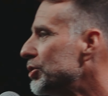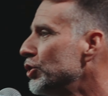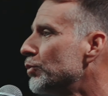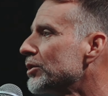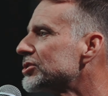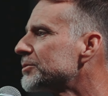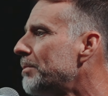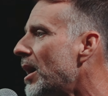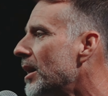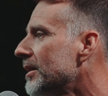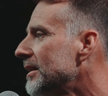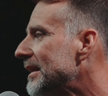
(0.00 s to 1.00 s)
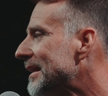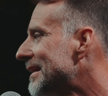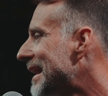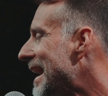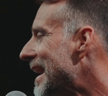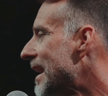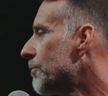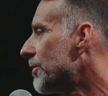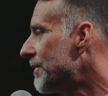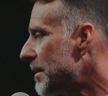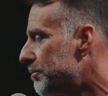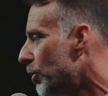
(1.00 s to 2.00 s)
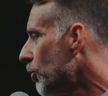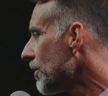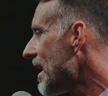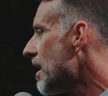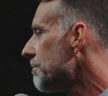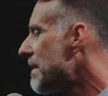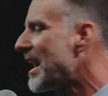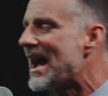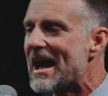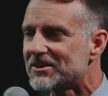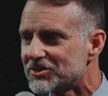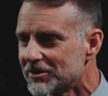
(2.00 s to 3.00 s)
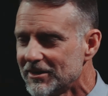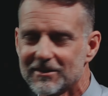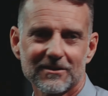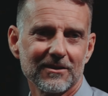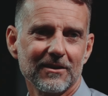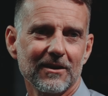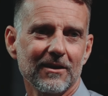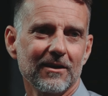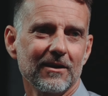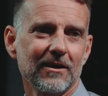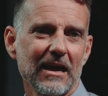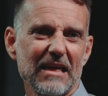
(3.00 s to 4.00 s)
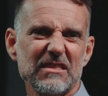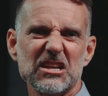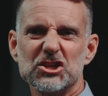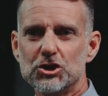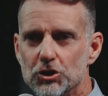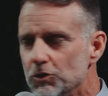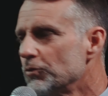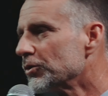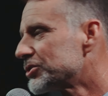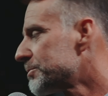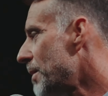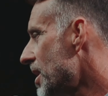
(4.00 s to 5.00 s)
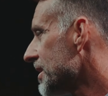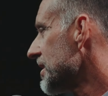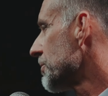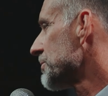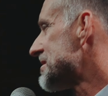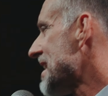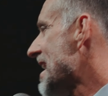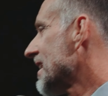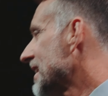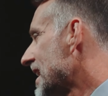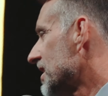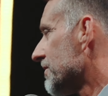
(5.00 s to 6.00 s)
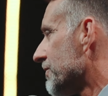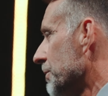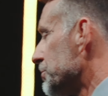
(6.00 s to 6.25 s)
you responded in kind, when they pulled out by accident, and then you responded and retaliated from